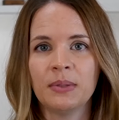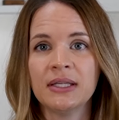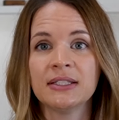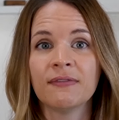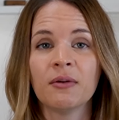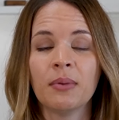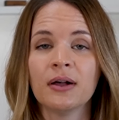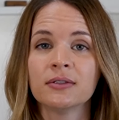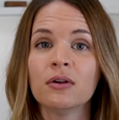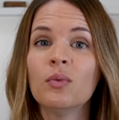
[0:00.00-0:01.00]
pieces of the
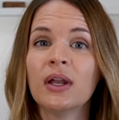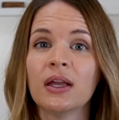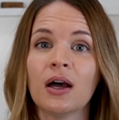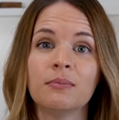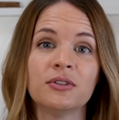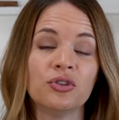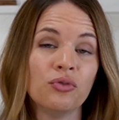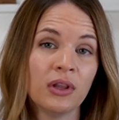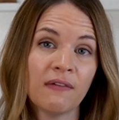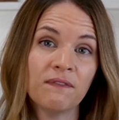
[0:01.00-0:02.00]
puzzle when it comes
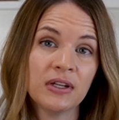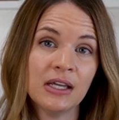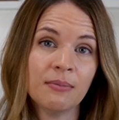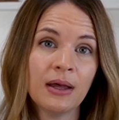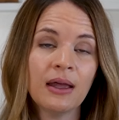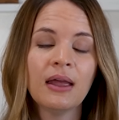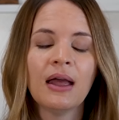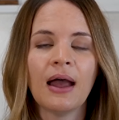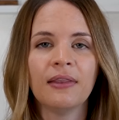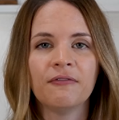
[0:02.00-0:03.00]
to lymphedema
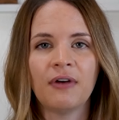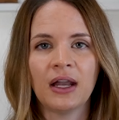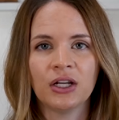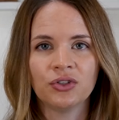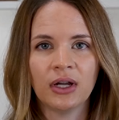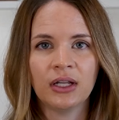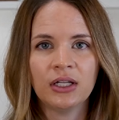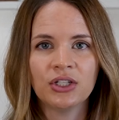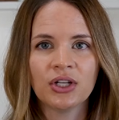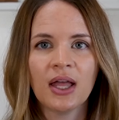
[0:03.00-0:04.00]
and lymphatic
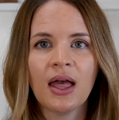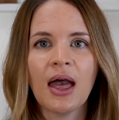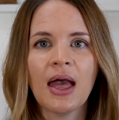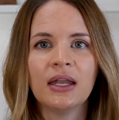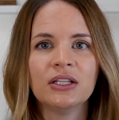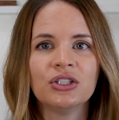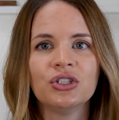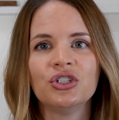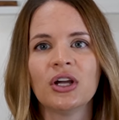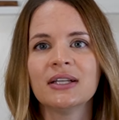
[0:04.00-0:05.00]
drainage, and
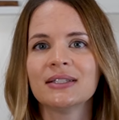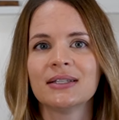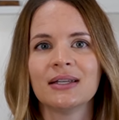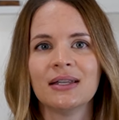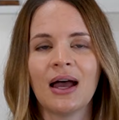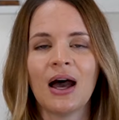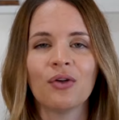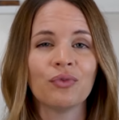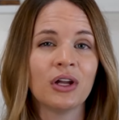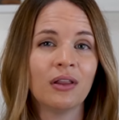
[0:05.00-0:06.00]
it's just
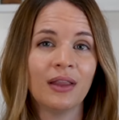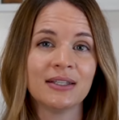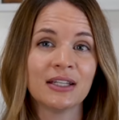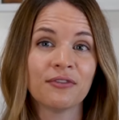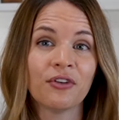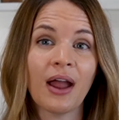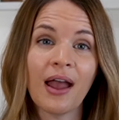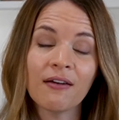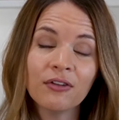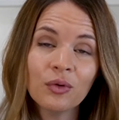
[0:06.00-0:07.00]
not realistic for
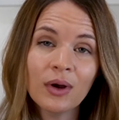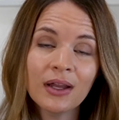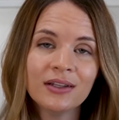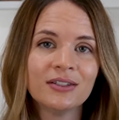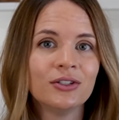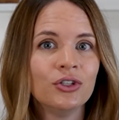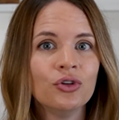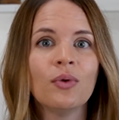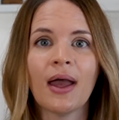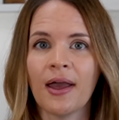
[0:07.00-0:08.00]
everyone to
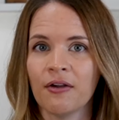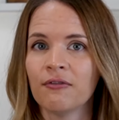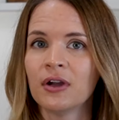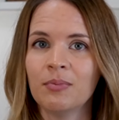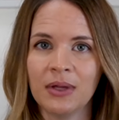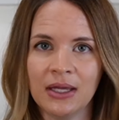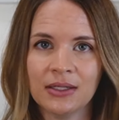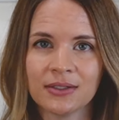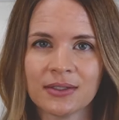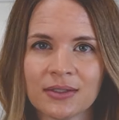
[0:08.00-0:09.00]
do every
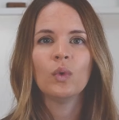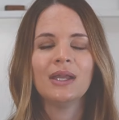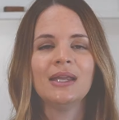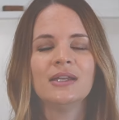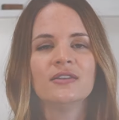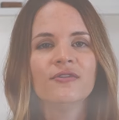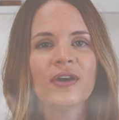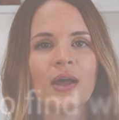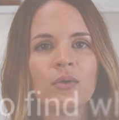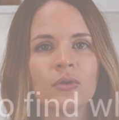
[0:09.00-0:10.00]
piece. We need to
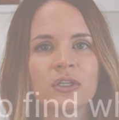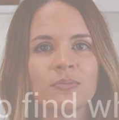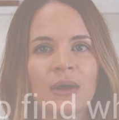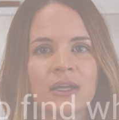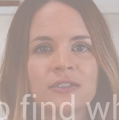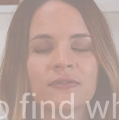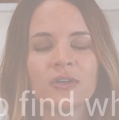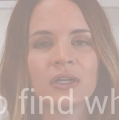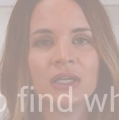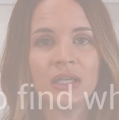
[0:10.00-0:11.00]
find what works best
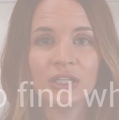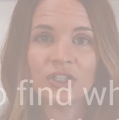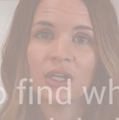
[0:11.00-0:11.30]
for each